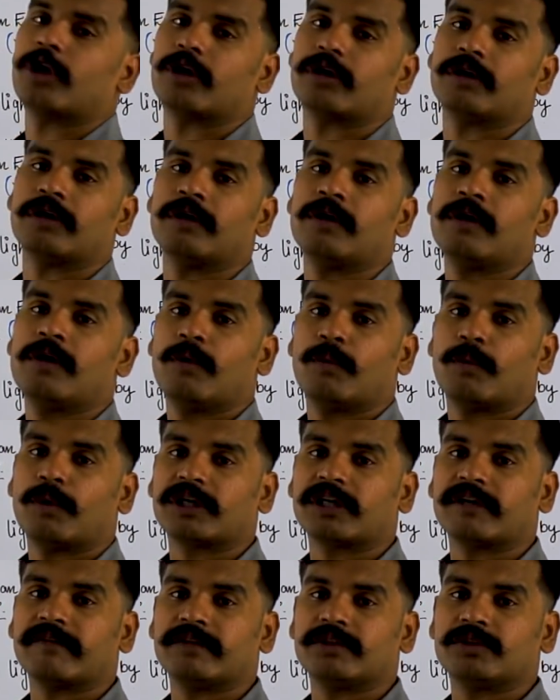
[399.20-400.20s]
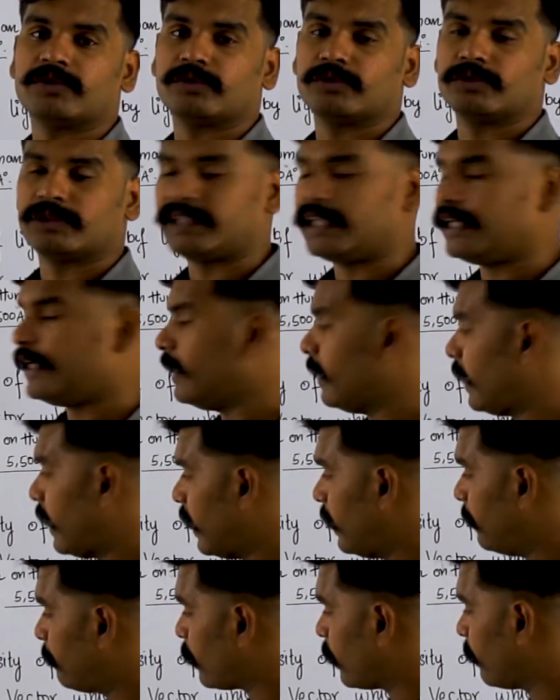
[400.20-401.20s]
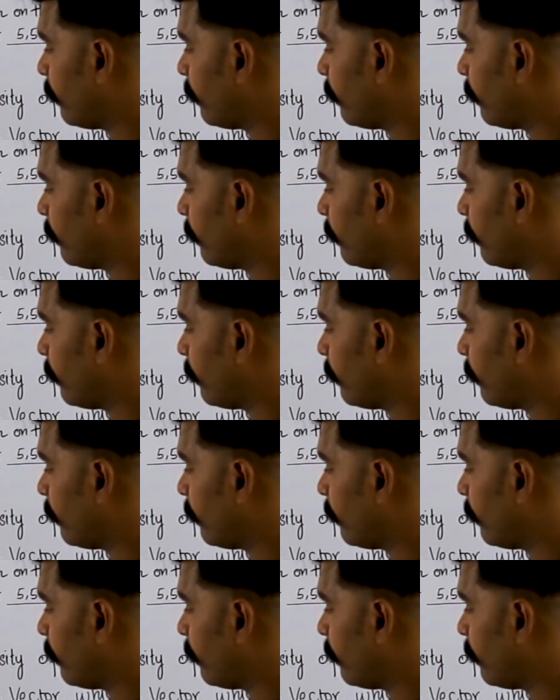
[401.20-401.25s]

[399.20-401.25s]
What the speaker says: down whatever you see and